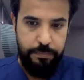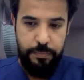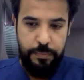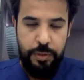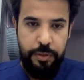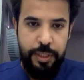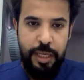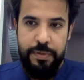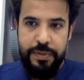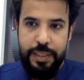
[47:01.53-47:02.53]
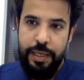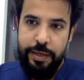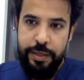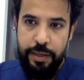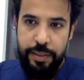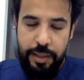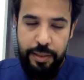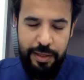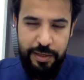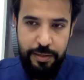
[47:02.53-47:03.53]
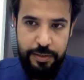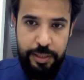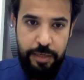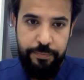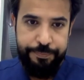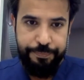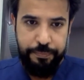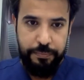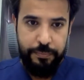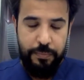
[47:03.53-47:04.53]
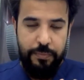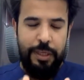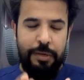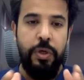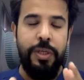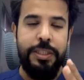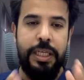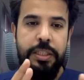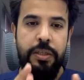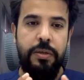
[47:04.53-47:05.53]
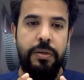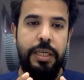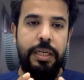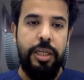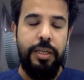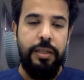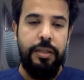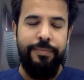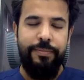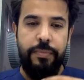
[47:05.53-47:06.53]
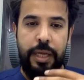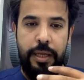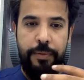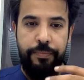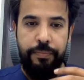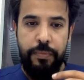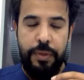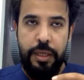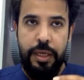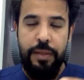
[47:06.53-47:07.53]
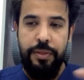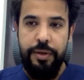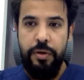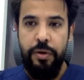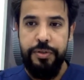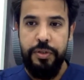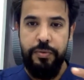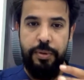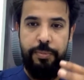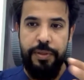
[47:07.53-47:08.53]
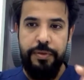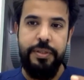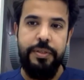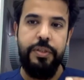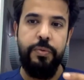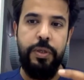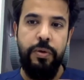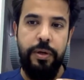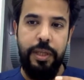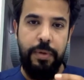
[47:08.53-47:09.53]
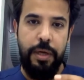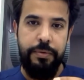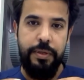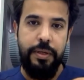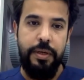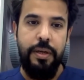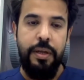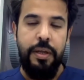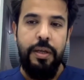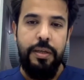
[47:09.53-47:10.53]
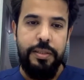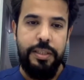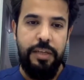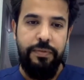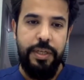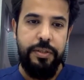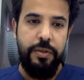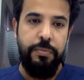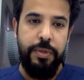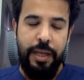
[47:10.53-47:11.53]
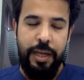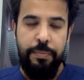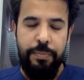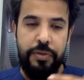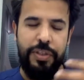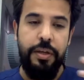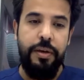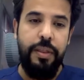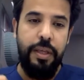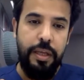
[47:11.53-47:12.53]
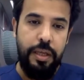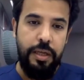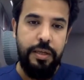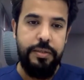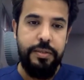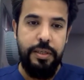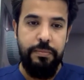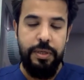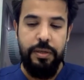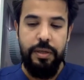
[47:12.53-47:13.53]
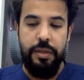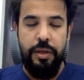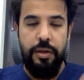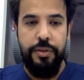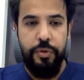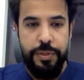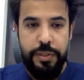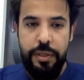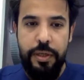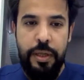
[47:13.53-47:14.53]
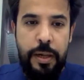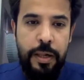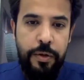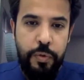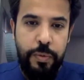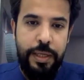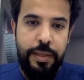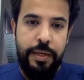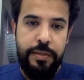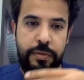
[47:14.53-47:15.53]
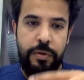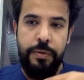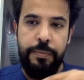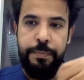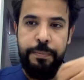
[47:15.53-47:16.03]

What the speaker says: So it happens earlier than the sleep because there is no the other causes with pathogenesis we talked about in sleeve gastrectomy, the high pressure, the ischemic or the twisting. Usually there is no.